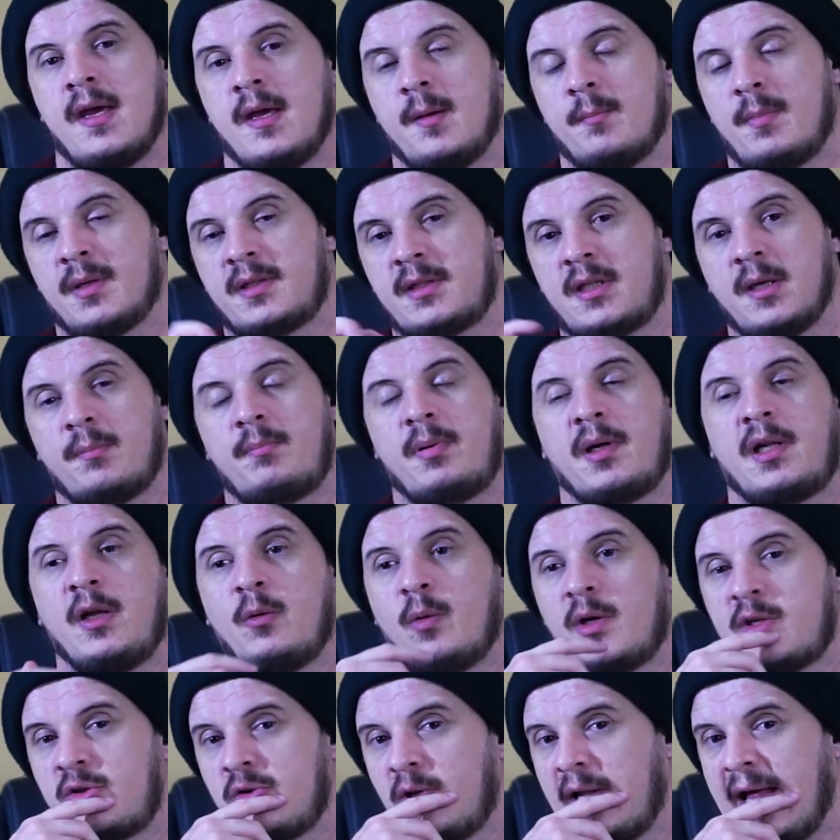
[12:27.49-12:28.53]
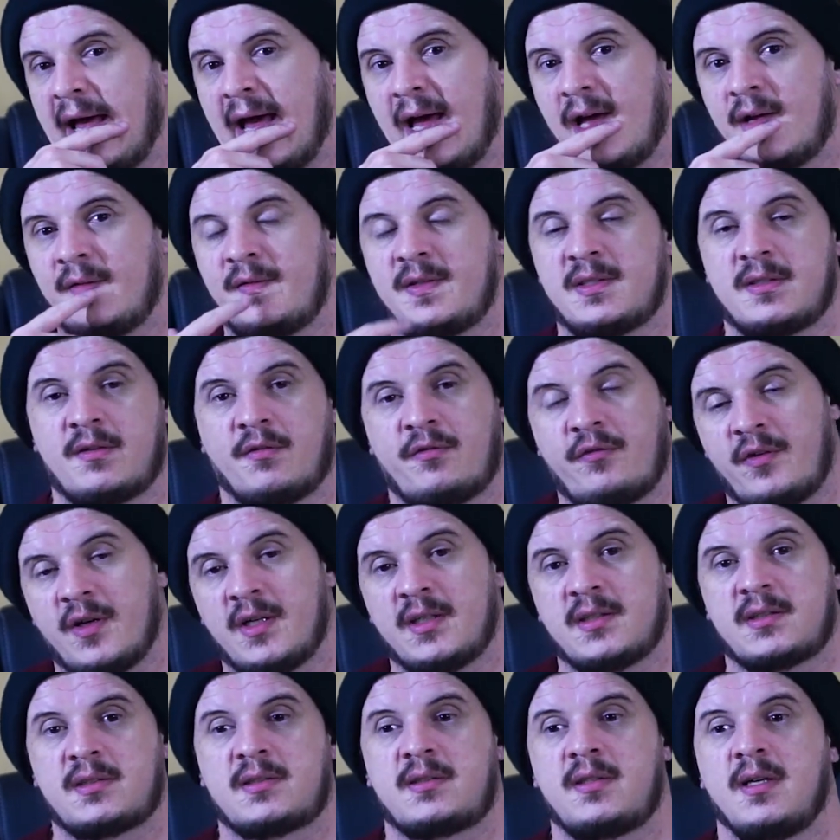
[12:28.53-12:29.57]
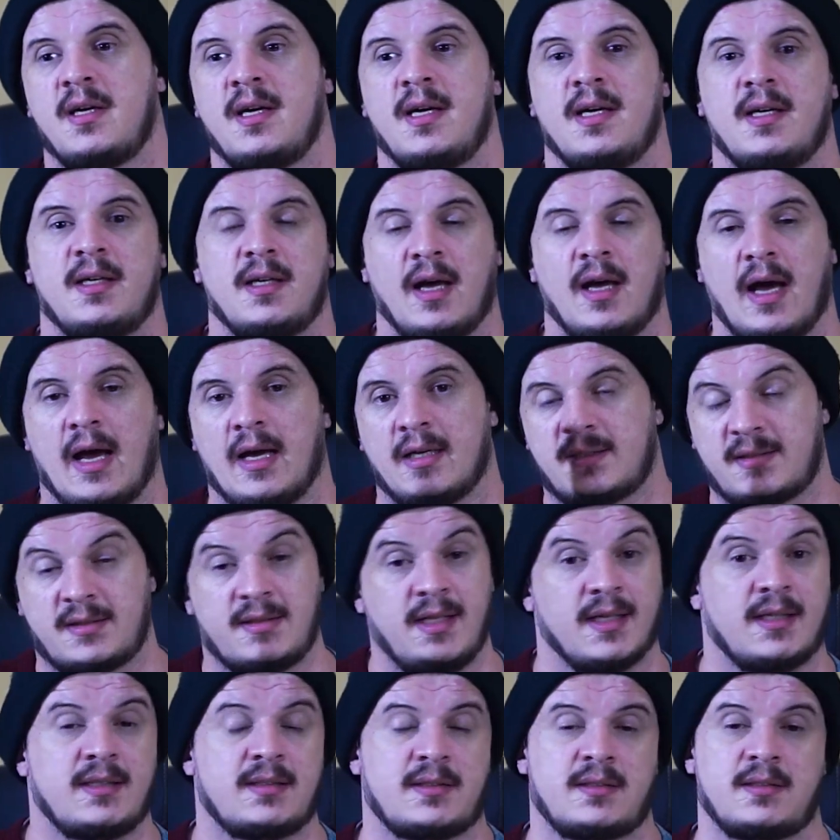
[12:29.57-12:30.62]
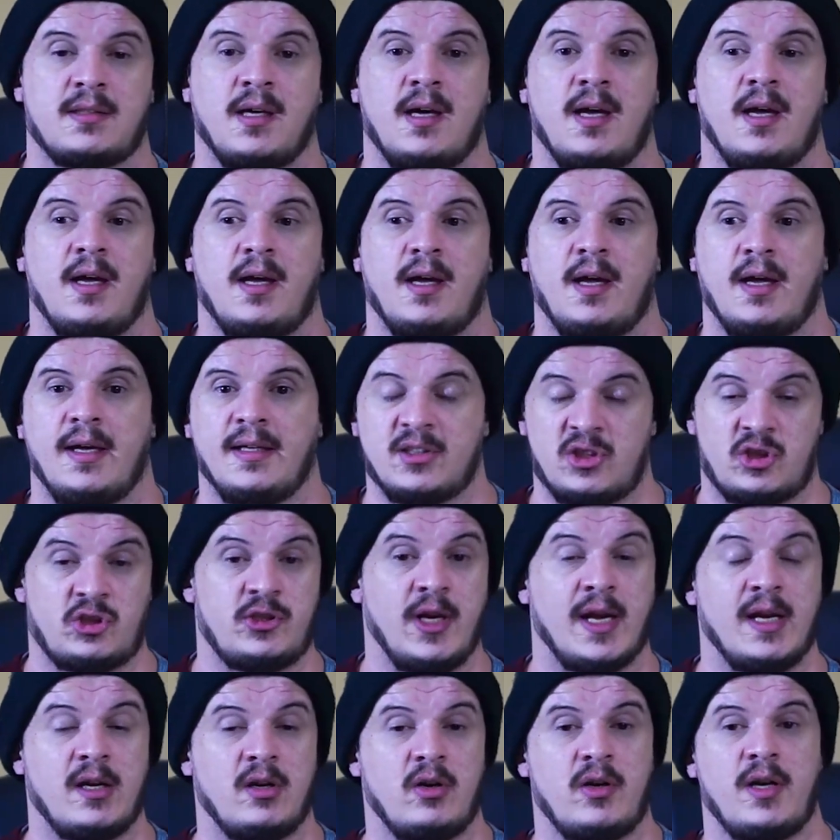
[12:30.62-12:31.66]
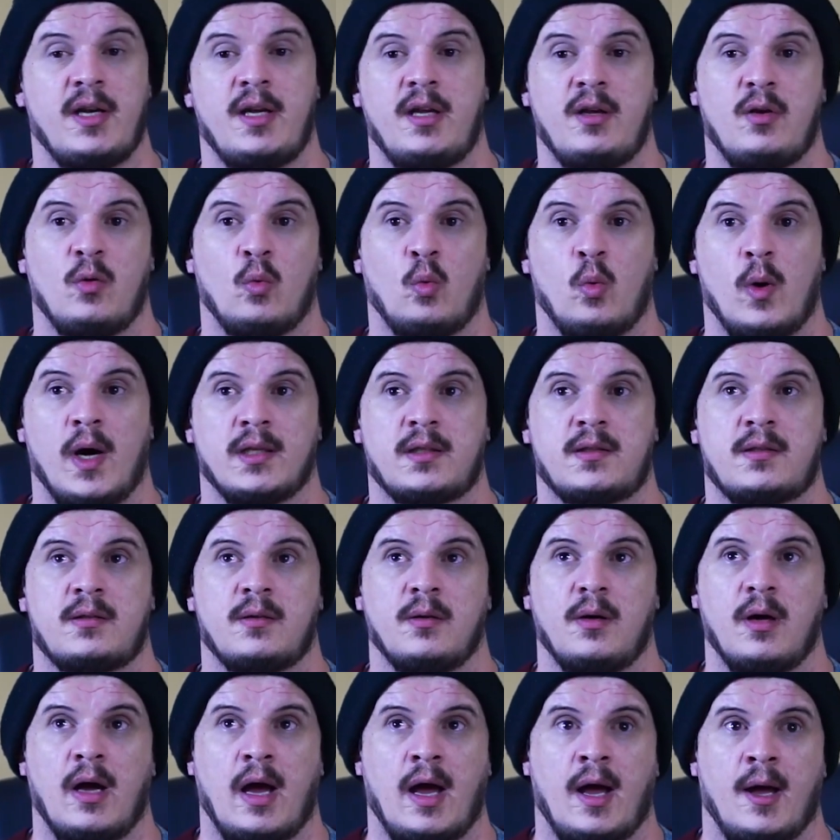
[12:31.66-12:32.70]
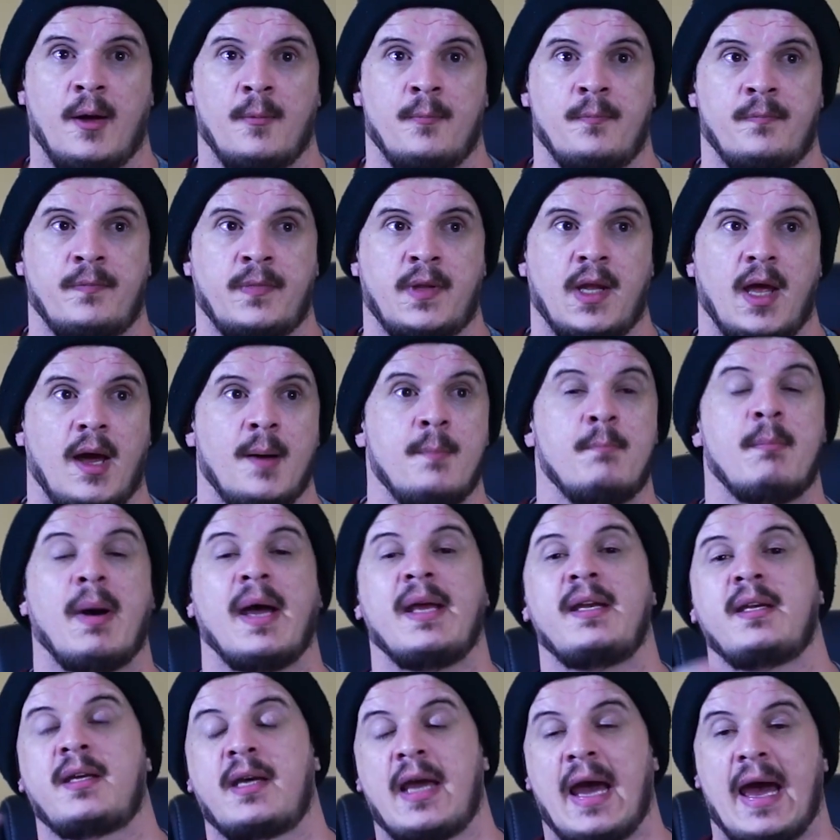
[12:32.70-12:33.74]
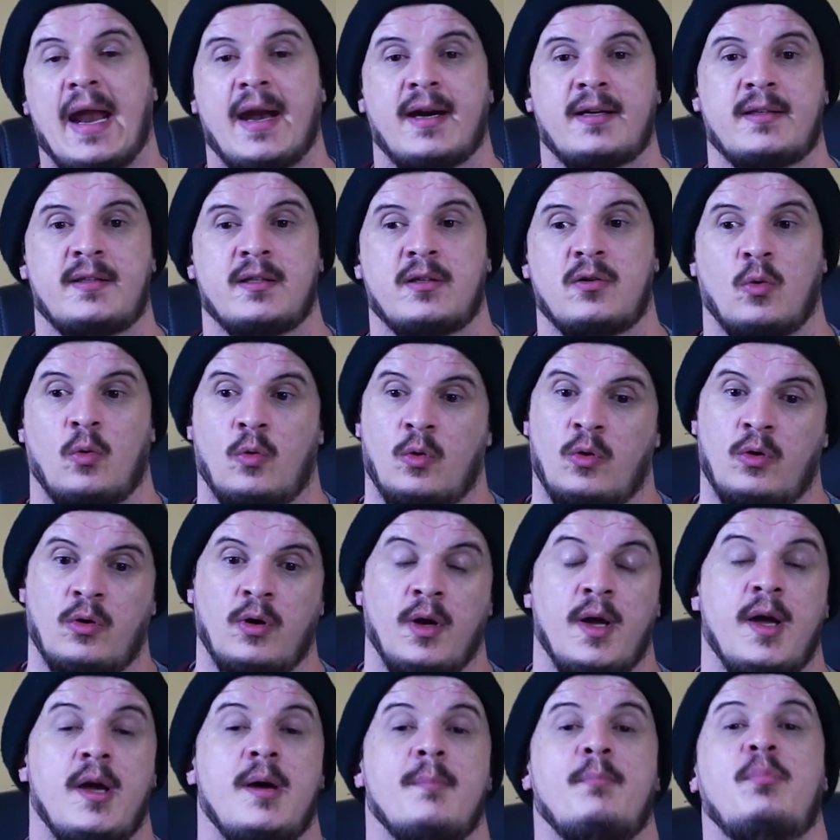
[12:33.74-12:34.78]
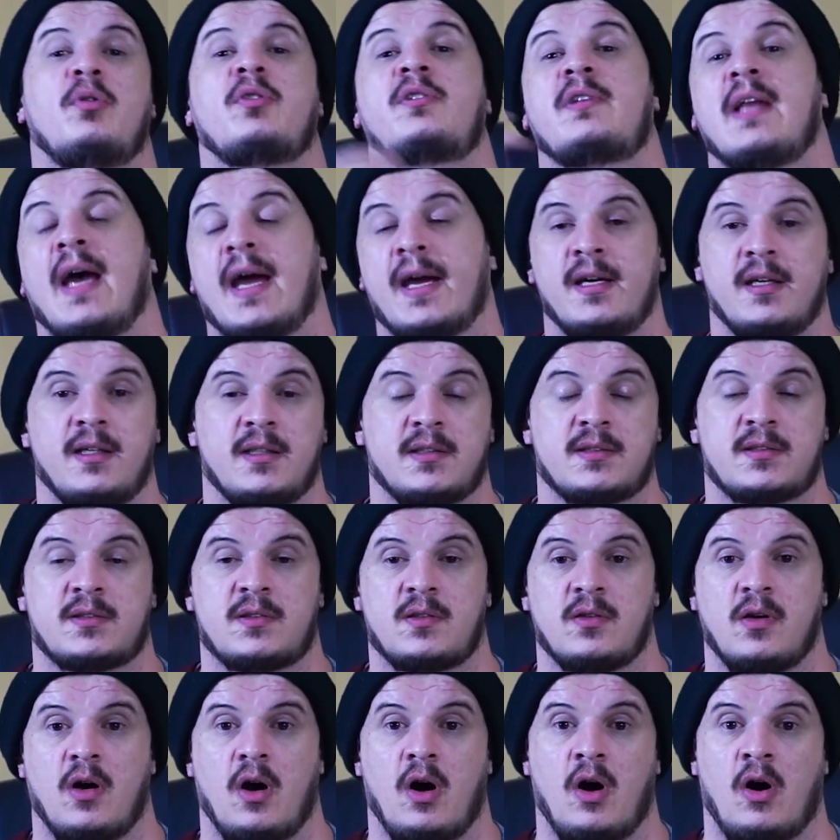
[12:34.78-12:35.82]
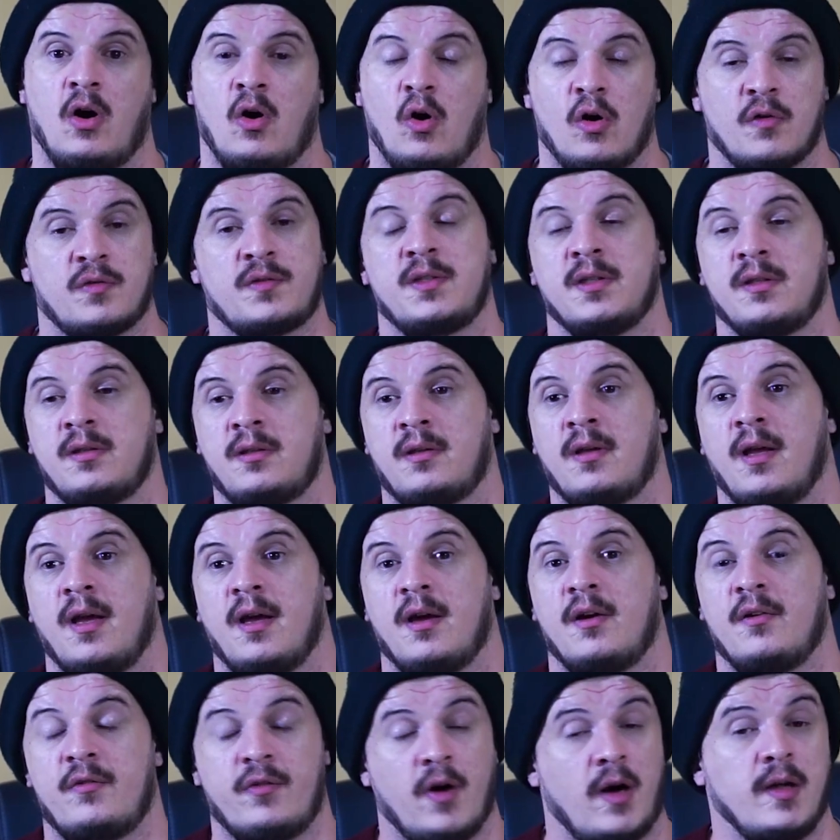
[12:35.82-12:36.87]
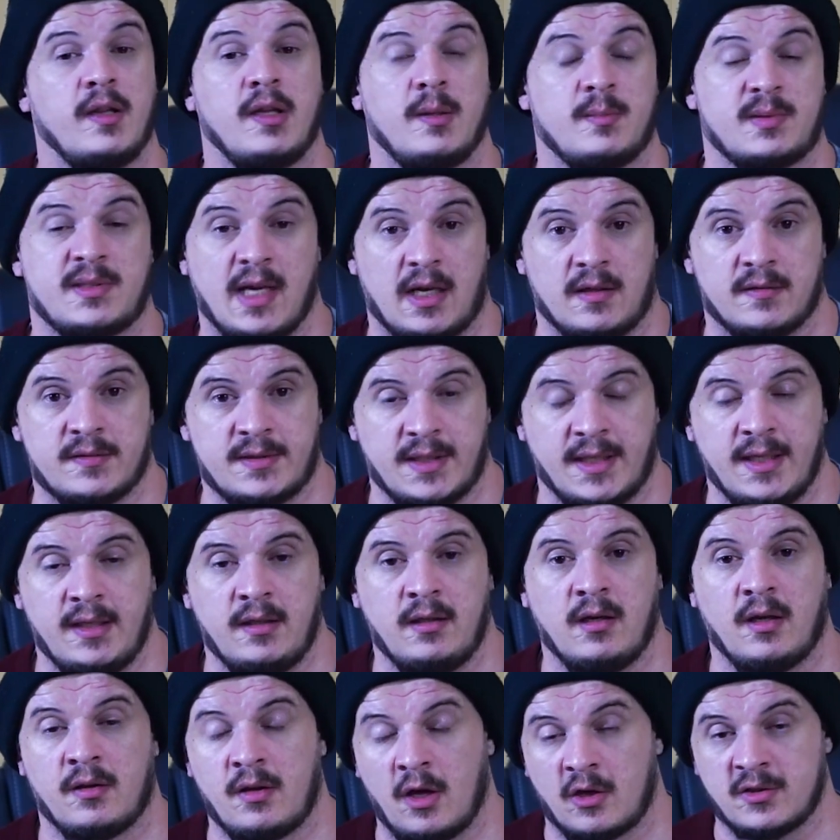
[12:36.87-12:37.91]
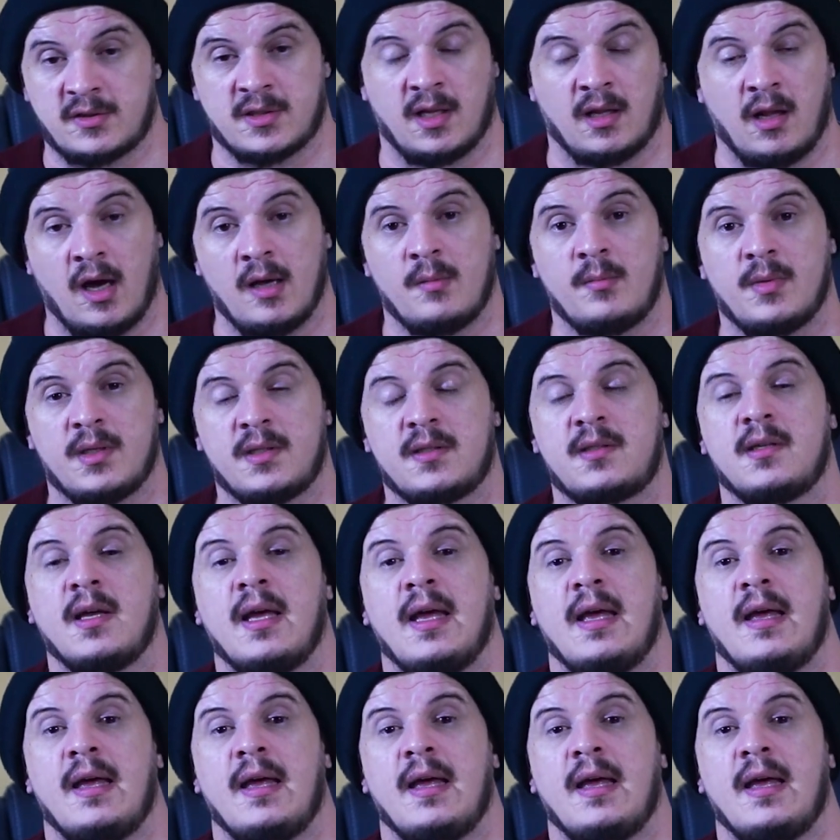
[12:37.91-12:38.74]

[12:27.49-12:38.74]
But typically what you'll have is the first 6 is generally what a main character or protagonist are often find themselves in those alignment.